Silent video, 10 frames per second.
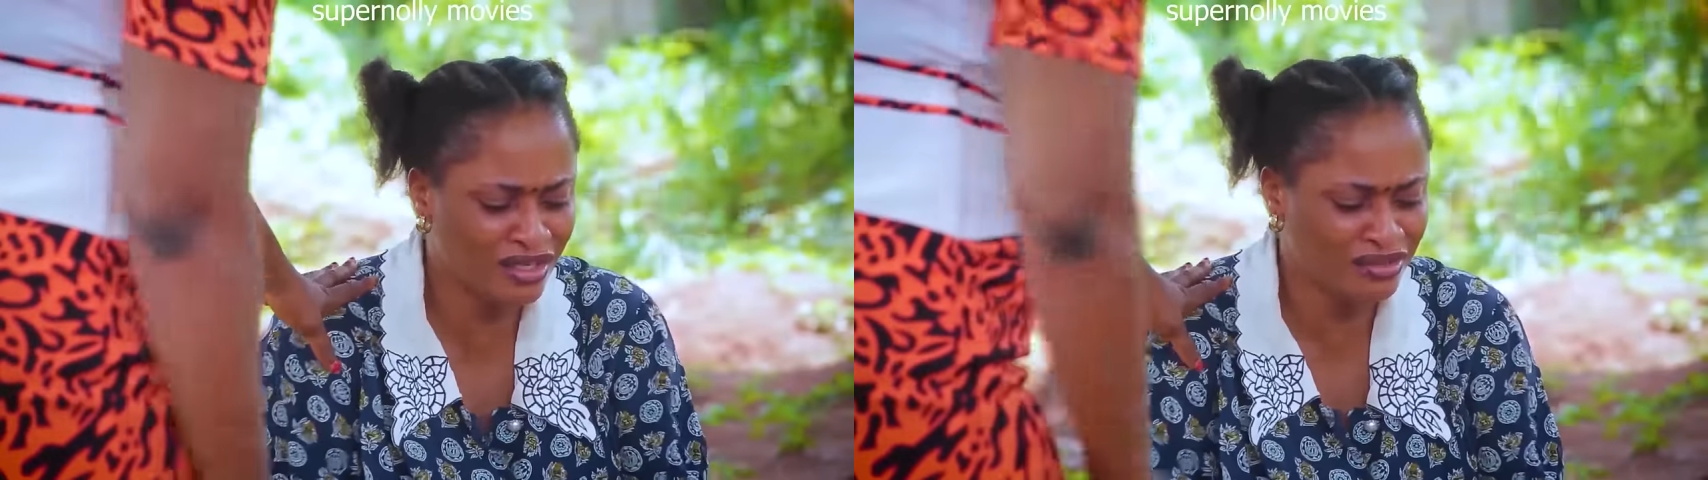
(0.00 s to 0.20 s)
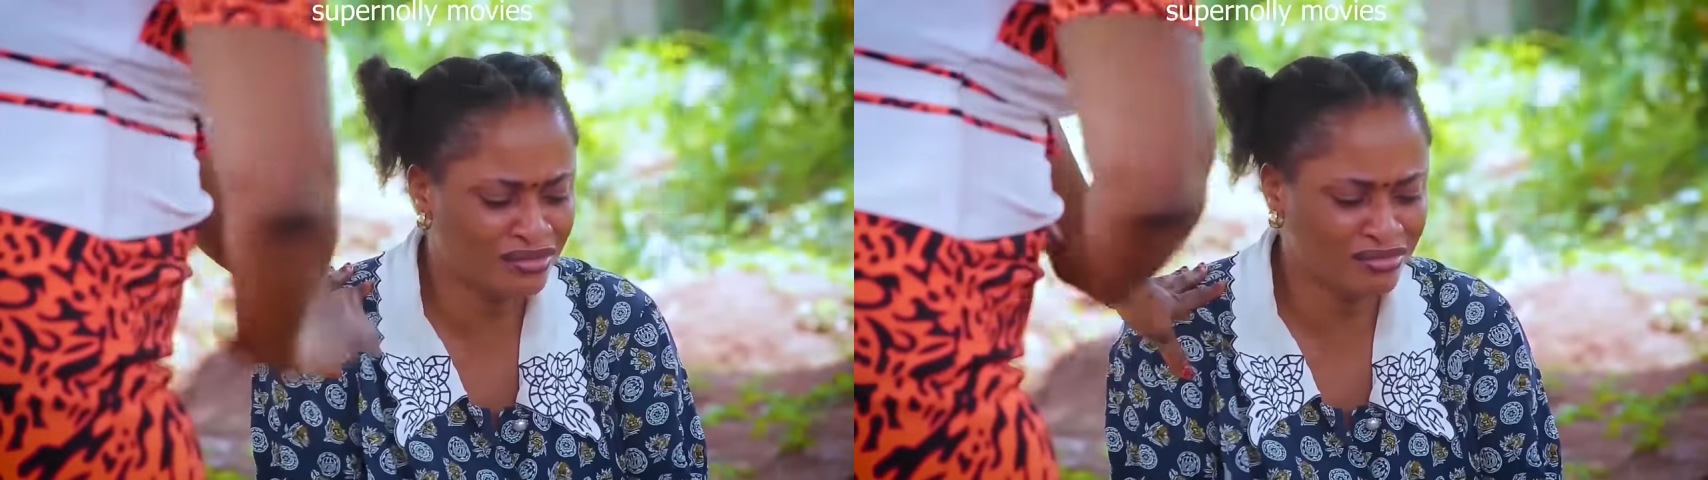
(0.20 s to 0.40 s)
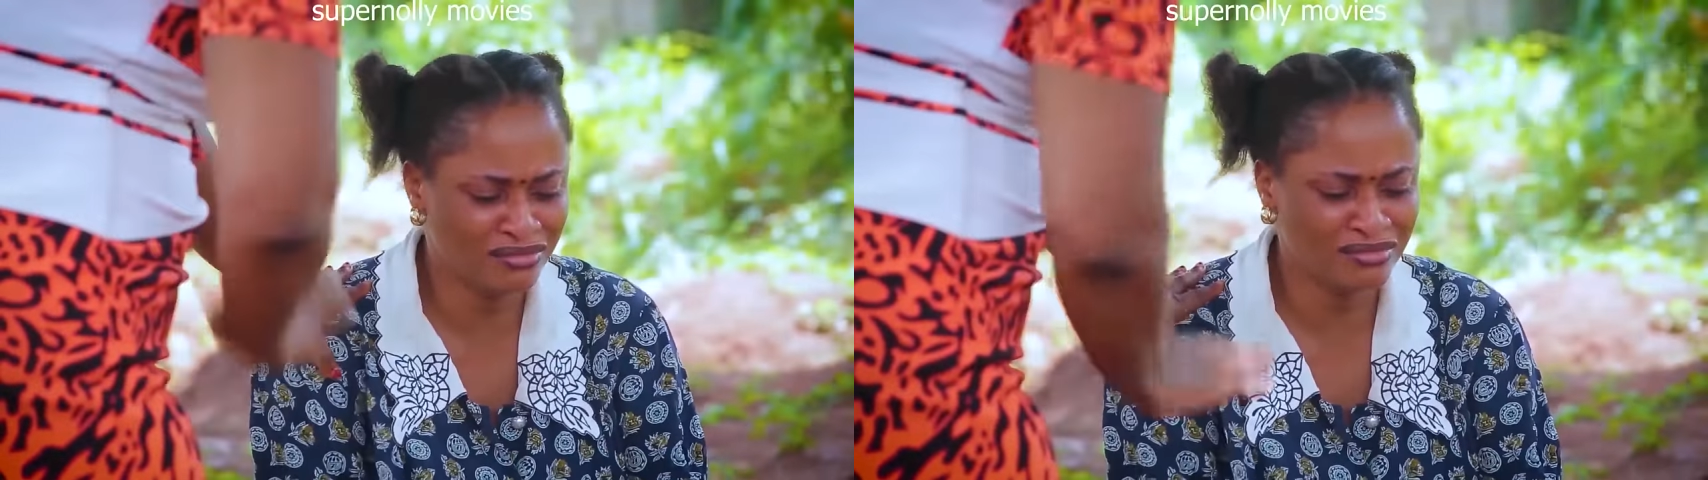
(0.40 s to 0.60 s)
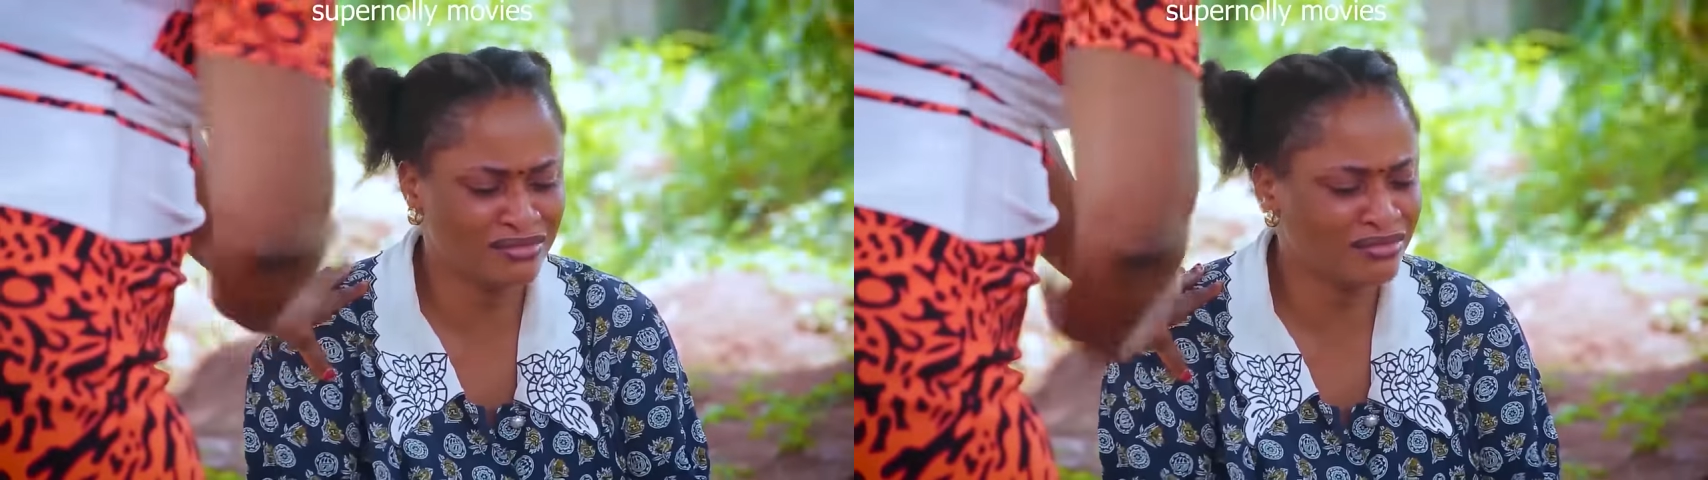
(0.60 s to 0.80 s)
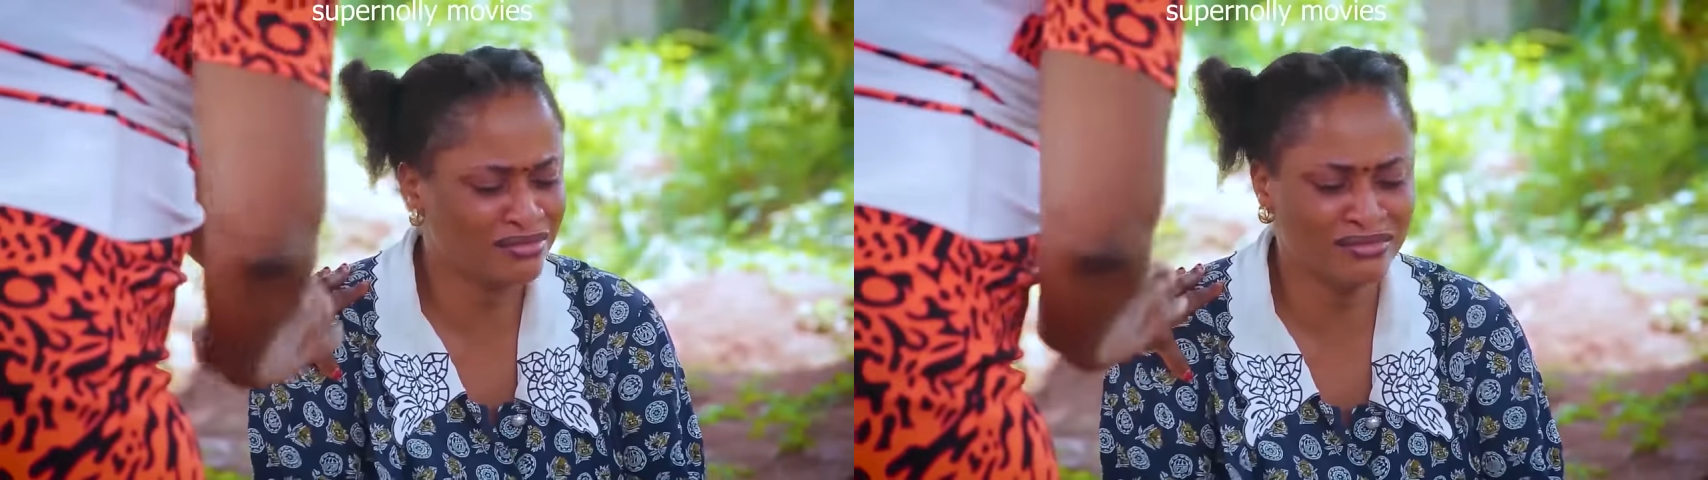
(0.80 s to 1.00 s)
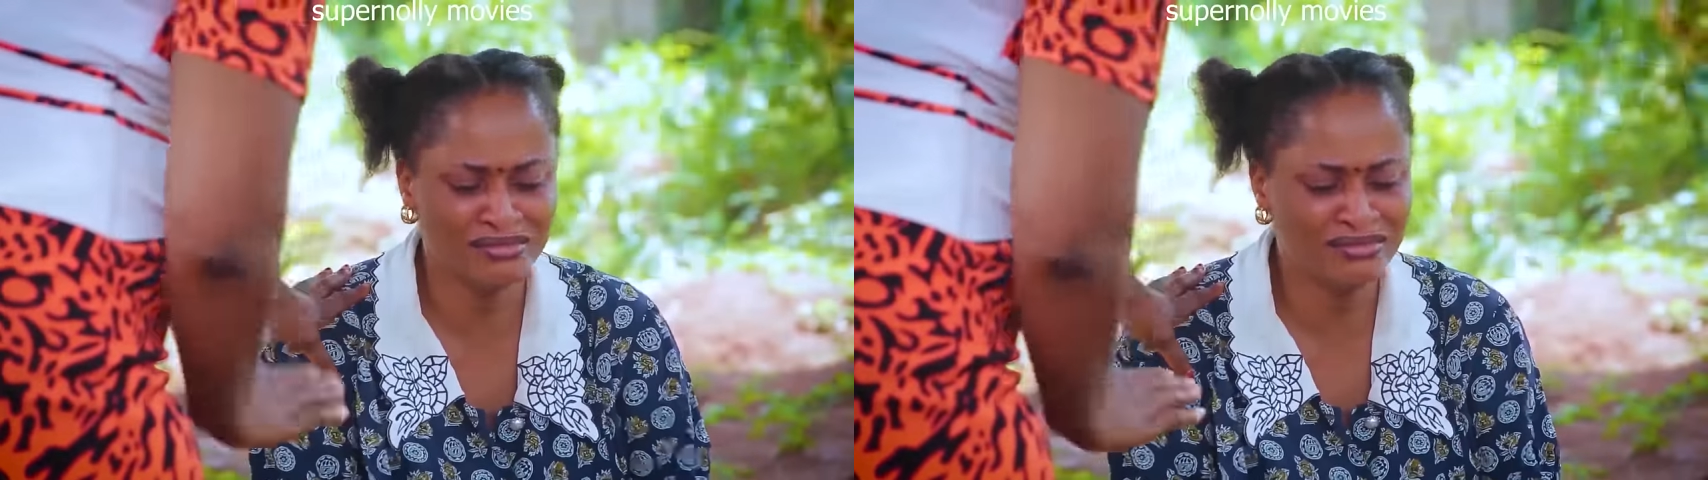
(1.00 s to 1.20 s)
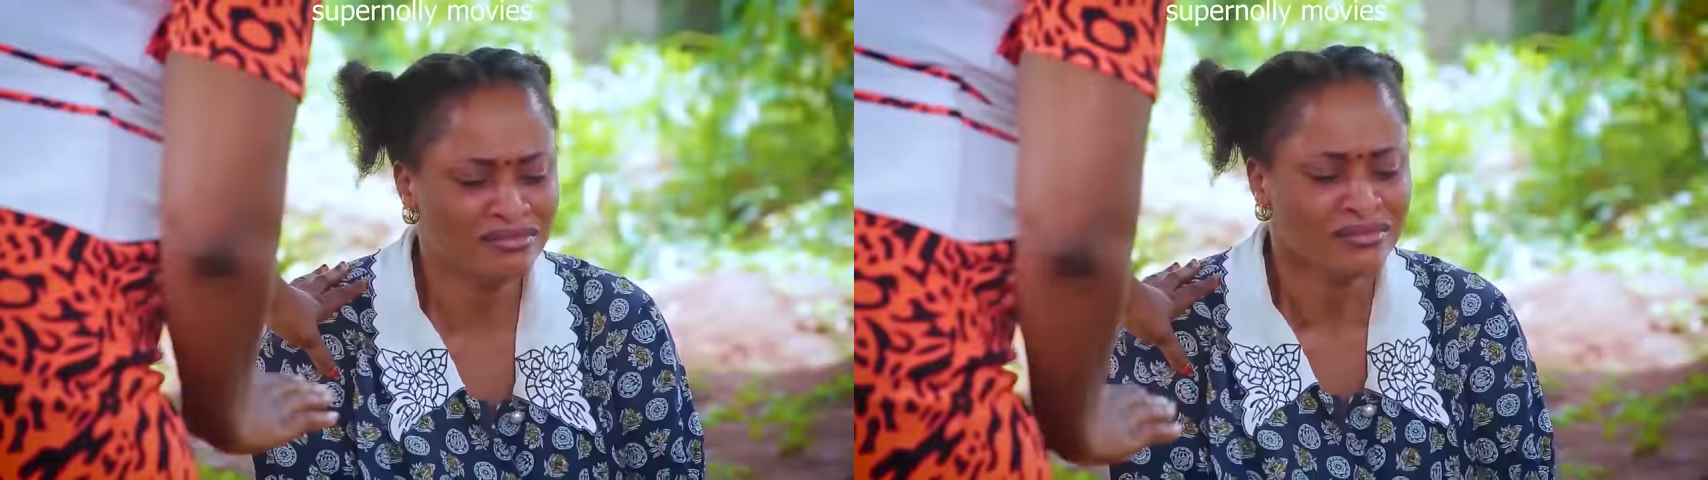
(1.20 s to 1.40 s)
It's okay. Stop crying.